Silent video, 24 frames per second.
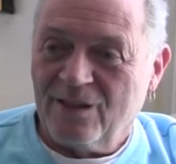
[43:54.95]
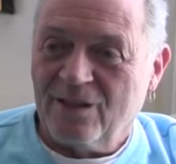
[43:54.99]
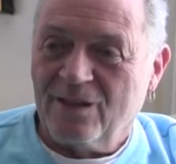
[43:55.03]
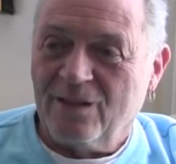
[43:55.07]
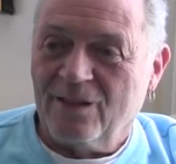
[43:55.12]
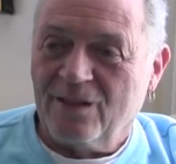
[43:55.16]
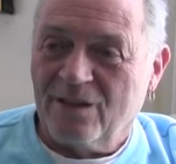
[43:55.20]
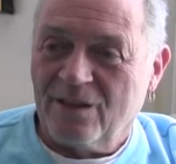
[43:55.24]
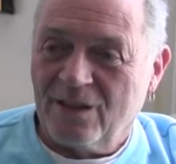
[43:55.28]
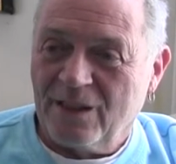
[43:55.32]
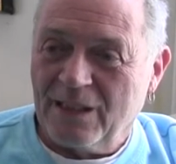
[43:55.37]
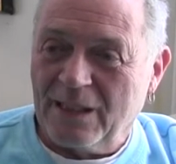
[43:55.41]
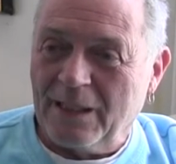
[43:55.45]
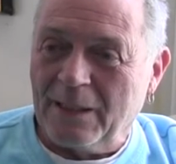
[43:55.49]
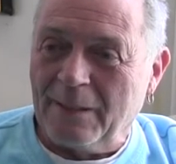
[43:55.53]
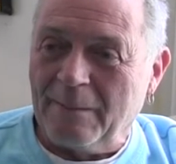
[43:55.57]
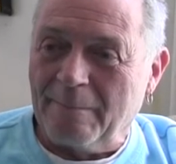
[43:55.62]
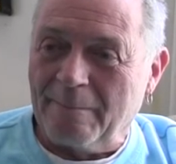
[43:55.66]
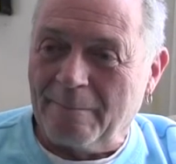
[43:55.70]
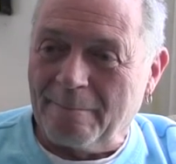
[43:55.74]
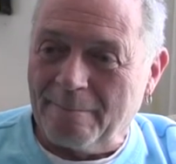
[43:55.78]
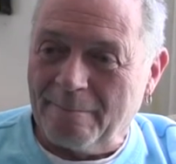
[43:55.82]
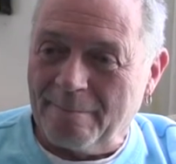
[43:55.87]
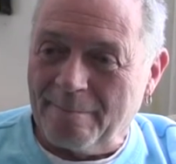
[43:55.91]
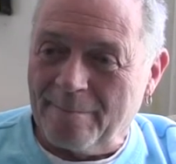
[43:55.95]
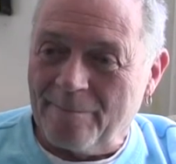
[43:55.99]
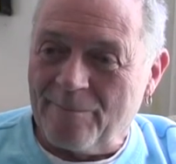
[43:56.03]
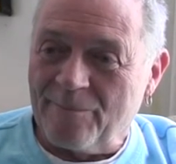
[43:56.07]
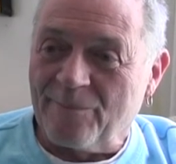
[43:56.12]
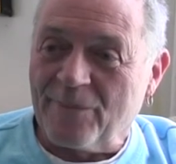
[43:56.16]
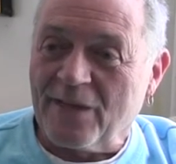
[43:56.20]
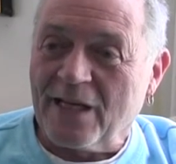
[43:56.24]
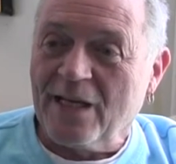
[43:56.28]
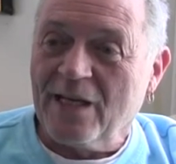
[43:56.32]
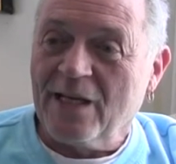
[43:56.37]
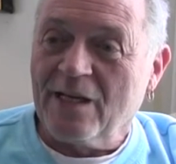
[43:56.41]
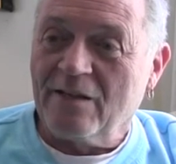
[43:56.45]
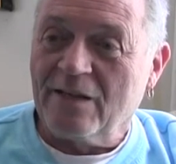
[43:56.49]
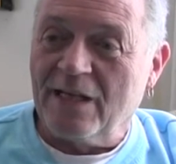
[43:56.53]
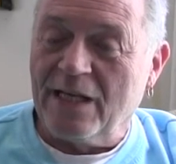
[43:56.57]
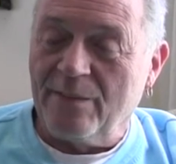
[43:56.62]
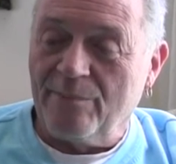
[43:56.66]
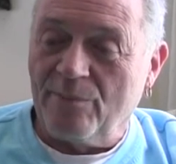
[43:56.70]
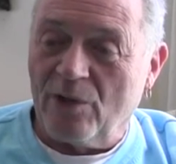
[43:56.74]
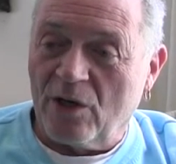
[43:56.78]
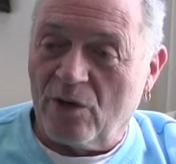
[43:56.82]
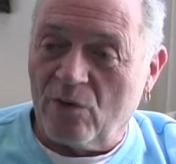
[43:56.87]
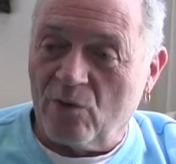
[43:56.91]
And Landmark is?
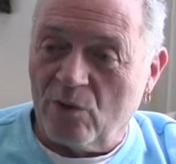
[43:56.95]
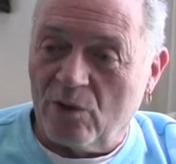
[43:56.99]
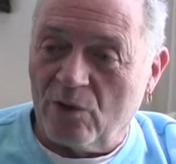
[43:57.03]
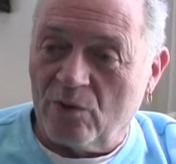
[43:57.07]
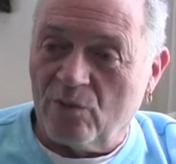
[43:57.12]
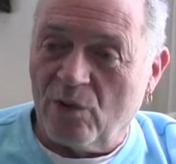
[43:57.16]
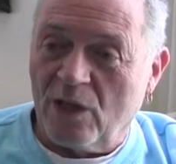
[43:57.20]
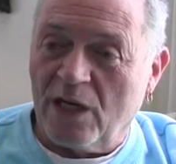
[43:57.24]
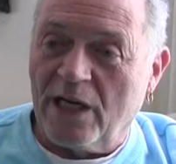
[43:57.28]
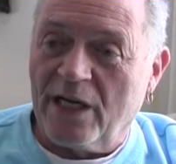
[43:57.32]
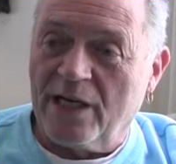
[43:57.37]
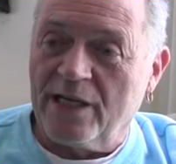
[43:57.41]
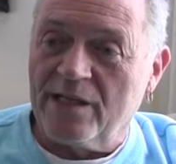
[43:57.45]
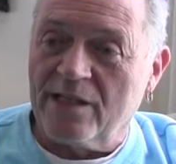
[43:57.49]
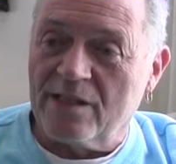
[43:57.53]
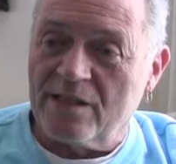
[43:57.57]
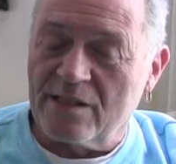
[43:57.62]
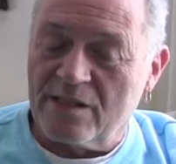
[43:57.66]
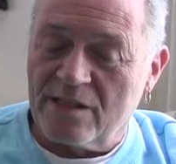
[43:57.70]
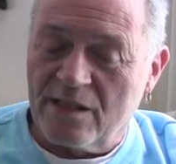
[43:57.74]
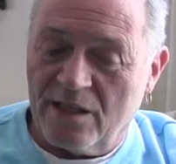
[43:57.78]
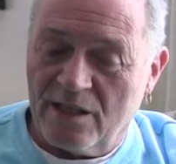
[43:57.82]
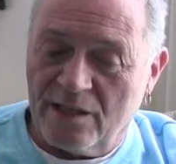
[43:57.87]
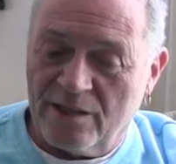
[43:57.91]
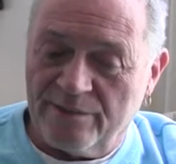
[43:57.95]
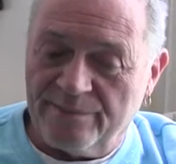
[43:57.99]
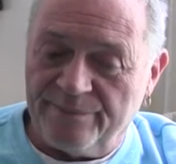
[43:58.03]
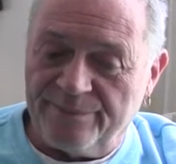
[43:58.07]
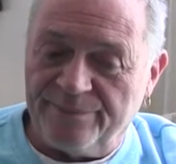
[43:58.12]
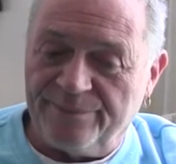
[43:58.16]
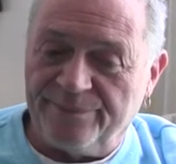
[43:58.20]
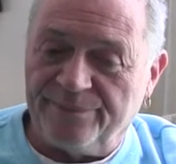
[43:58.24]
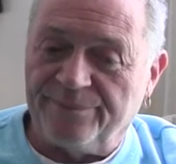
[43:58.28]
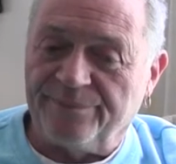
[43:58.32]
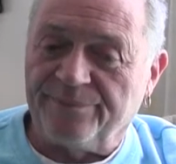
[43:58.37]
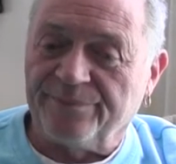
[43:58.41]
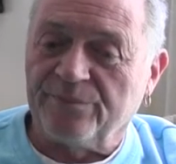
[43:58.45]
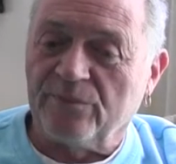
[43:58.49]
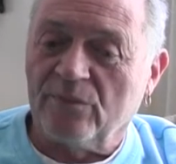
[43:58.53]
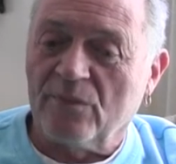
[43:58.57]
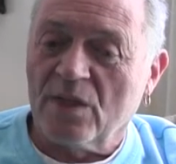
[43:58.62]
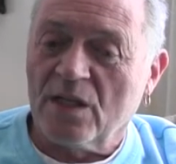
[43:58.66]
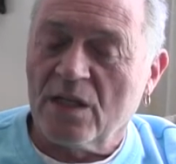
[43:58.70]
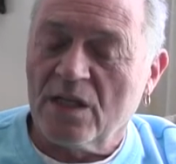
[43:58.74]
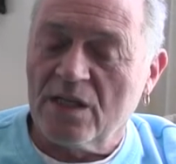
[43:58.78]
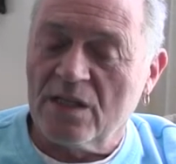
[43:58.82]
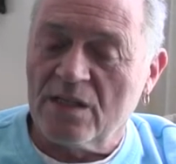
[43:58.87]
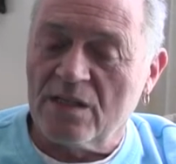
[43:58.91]
Landmark Worldwide is a um,
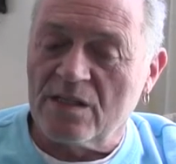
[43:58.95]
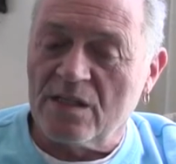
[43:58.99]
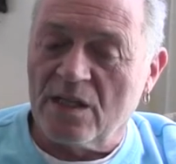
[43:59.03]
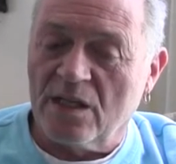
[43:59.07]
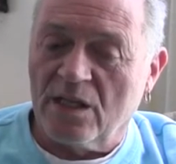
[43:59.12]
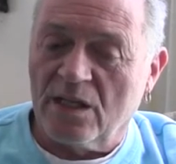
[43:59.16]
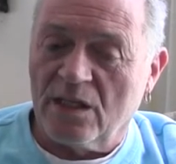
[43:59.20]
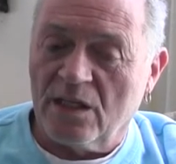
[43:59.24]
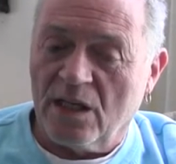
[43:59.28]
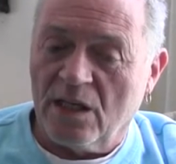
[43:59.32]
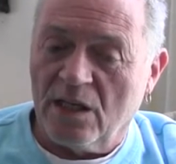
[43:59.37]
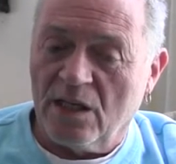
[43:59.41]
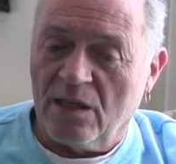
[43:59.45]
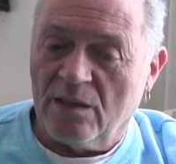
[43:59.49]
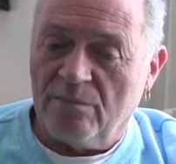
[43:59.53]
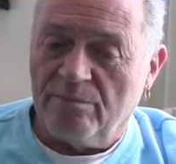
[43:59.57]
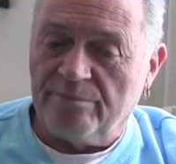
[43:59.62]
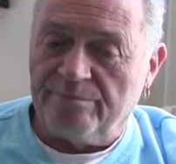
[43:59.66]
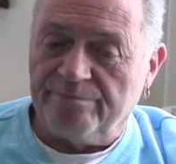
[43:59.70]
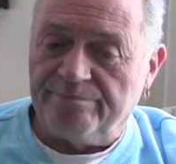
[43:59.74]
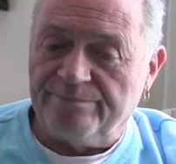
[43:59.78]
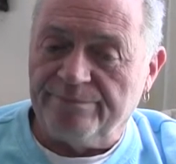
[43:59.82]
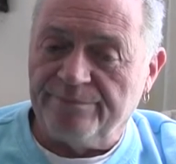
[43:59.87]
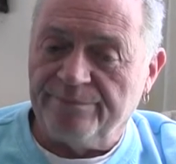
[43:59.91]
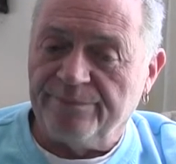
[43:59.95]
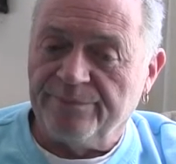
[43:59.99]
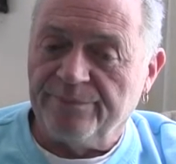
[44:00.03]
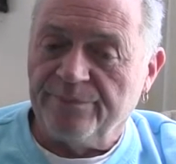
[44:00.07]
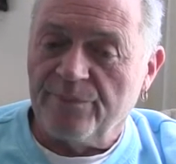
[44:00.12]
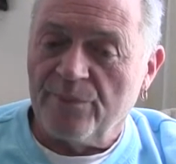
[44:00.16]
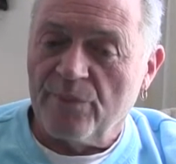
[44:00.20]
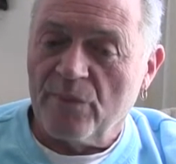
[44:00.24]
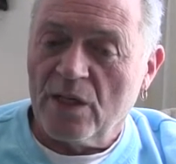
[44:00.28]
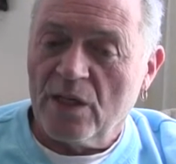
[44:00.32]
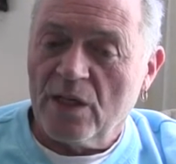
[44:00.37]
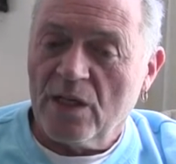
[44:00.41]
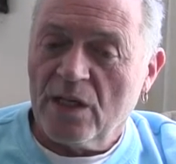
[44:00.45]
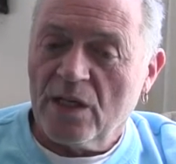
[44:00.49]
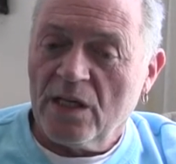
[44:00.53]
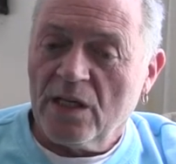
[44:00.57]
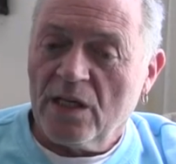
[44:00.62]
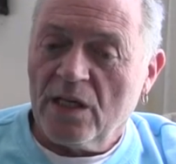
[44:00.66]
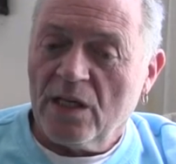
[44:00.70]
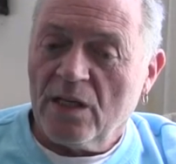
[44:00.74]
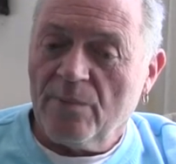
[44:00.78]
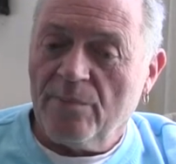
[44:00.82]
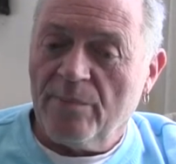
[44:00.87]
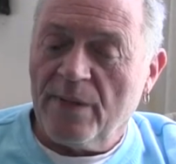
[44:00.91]
is a um,
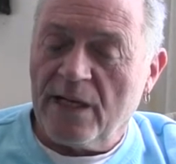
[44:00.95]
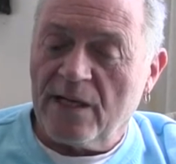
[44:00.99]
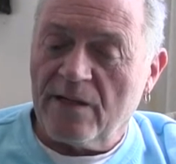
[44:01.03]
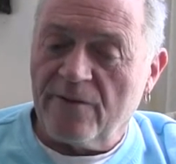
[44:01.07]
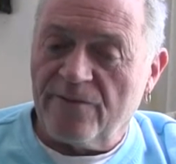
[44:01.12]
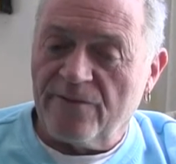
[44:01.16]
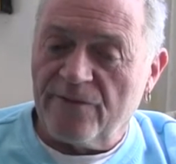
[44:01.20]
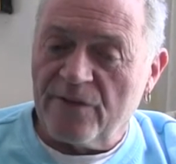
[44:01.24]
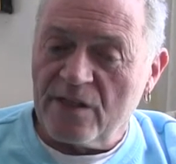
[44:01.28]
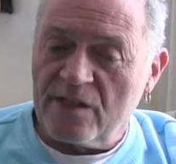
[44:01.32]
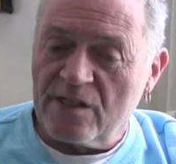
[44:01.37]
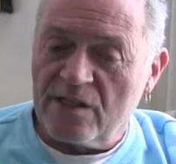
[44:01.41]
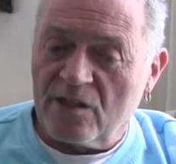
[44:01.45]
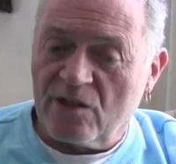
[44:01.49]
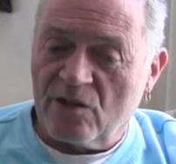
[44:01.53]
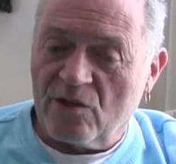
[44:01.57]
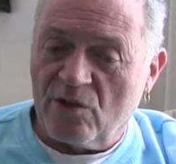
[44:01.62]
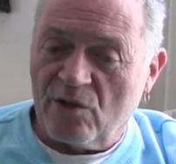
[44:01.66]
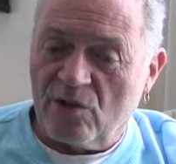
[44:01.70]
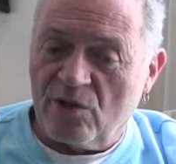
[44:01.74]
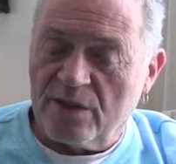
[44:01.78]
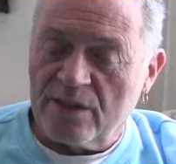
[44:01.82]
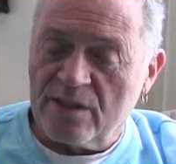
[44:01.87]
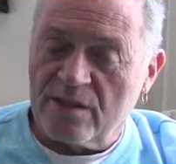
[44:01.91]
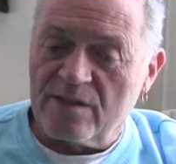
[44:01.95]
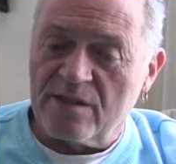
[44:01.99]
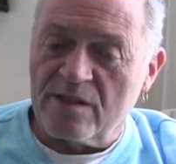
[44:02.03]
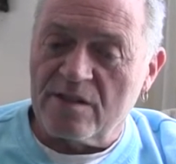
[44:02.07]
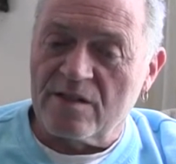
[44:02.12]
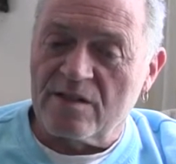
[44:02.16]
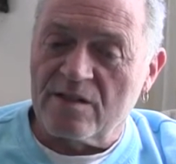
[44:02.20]
metaphysical. It's a